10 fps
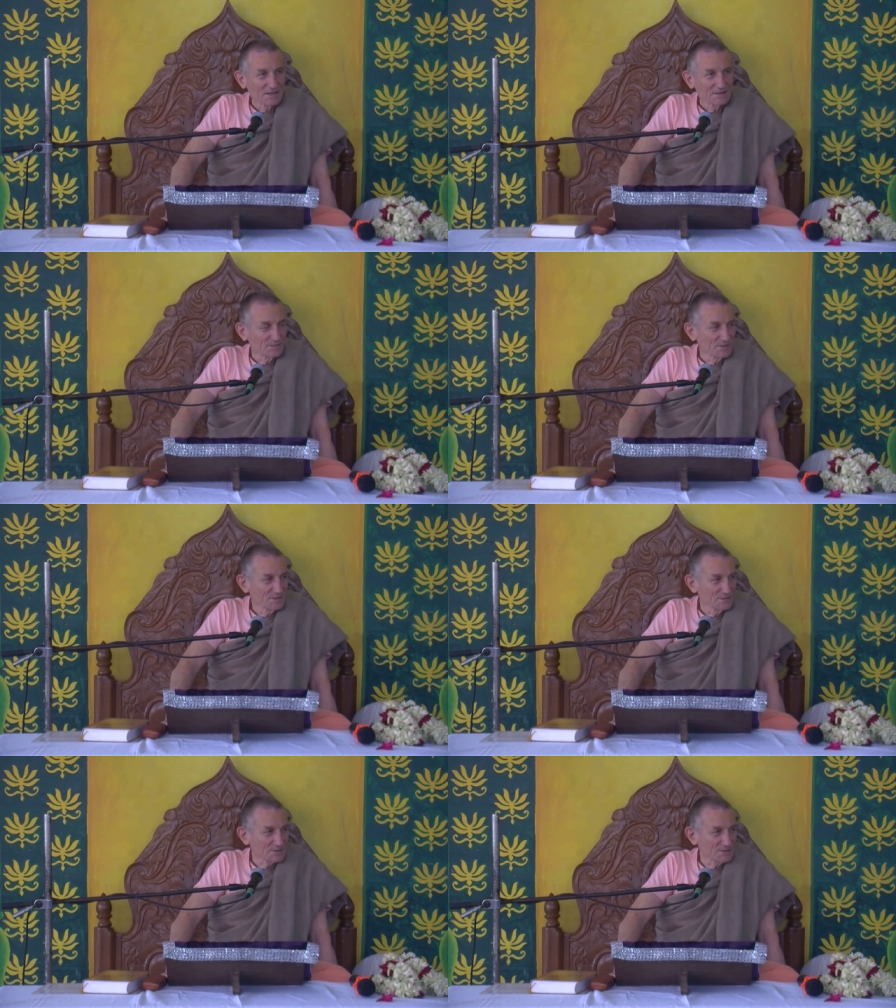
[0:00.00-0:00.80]

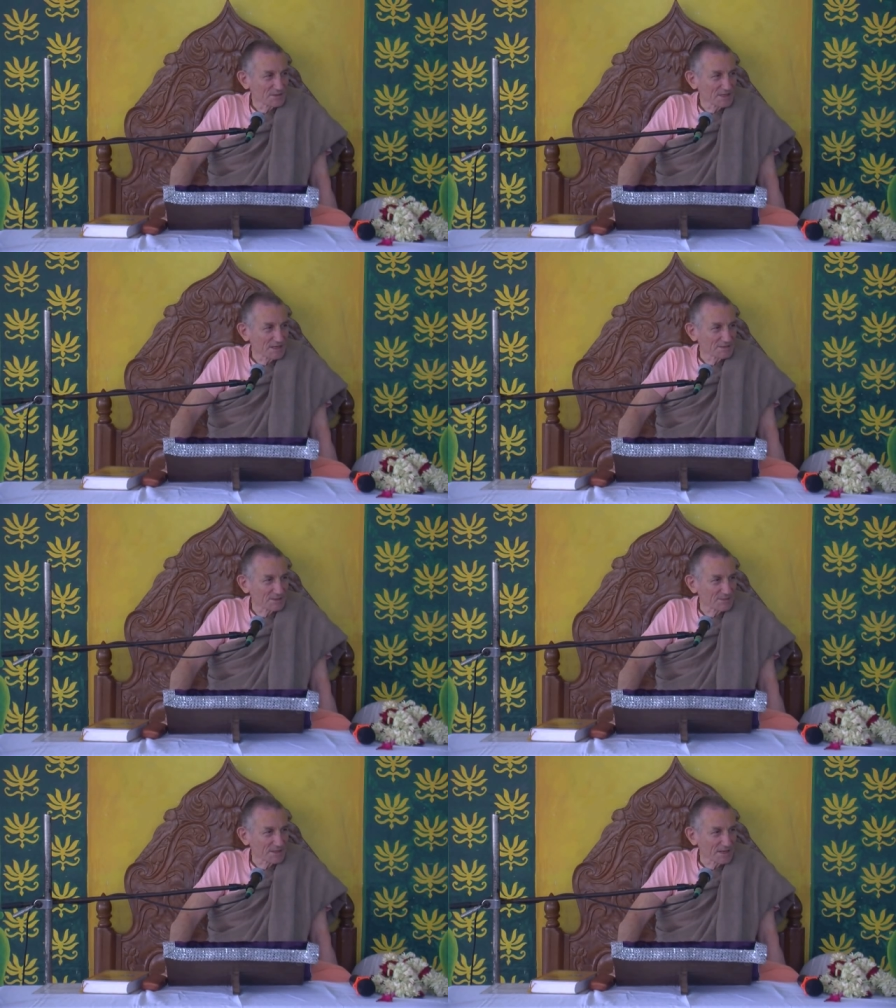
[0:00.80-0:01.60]
Jamuna was cooking out
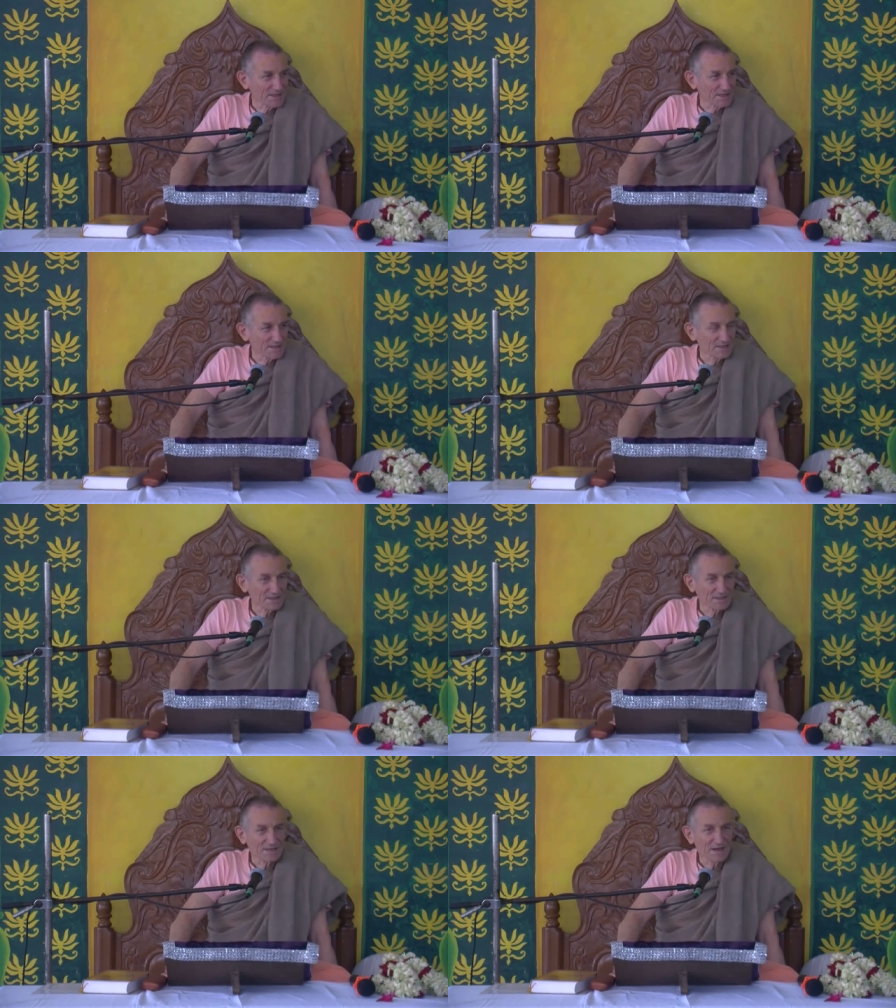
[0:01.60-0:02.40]
something, I think, and
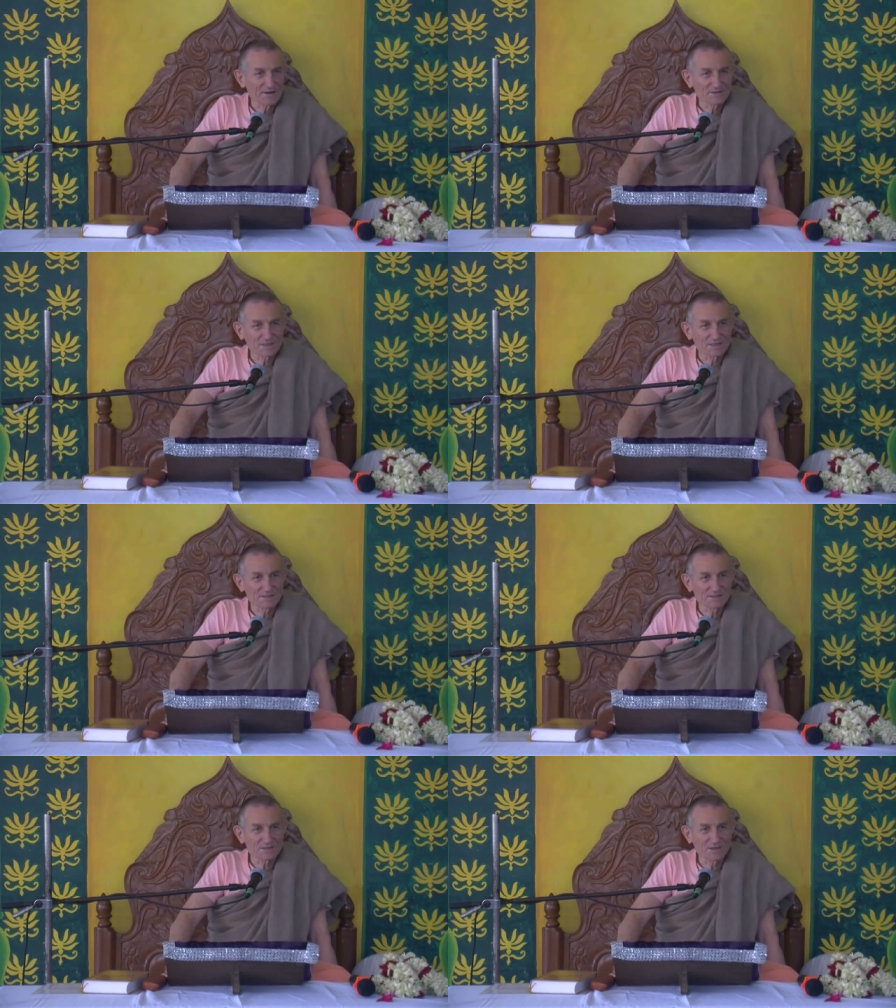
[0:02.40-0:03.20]
the
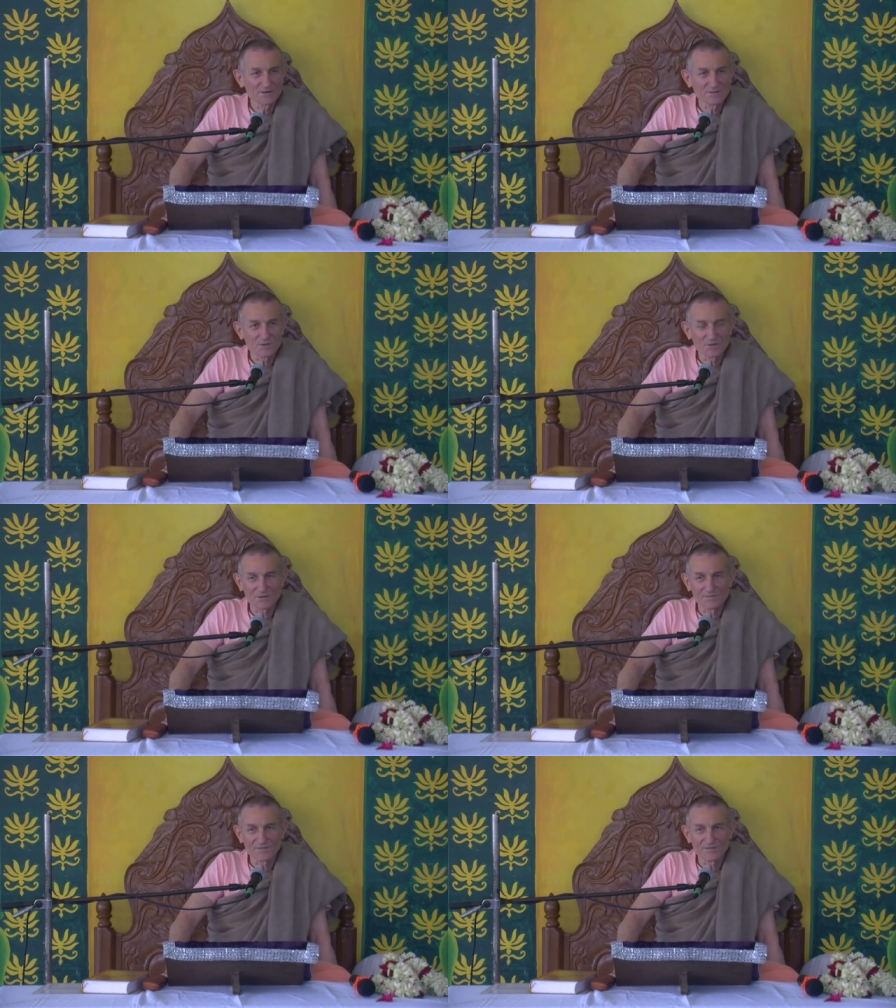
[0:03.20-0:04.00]
kerosene stove caught
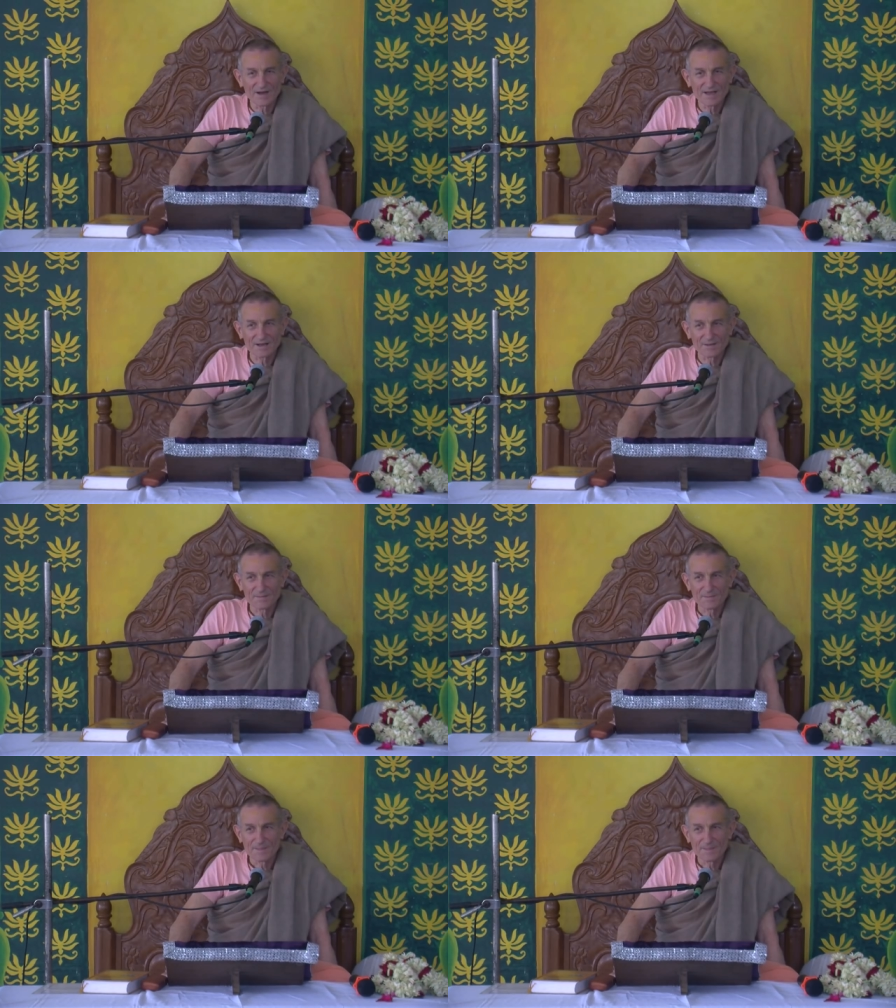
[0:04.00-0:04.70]
on fire.